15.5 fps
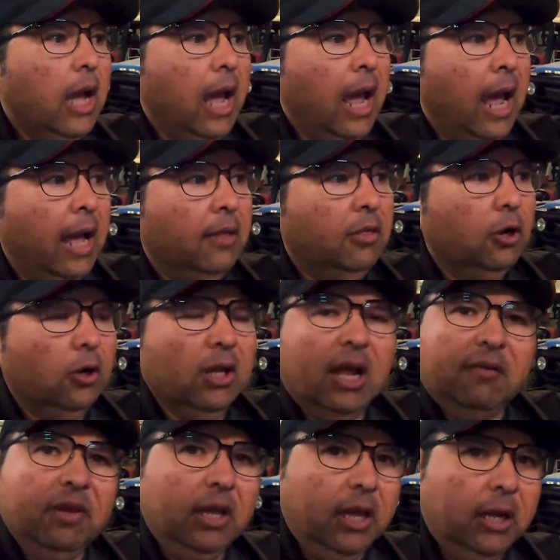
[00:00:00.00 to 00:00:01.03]
and they're
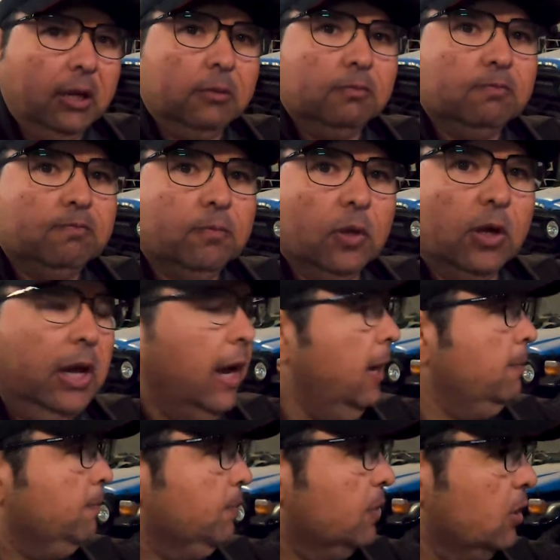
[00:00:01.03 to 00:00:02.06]
loving it.
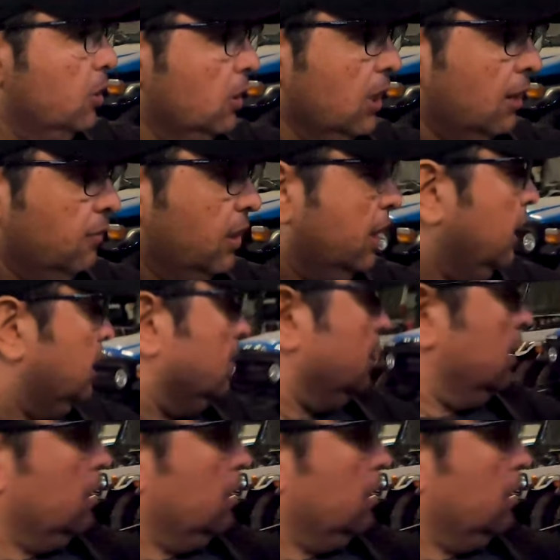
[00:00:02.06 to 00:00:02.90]
Okay, they're loving it.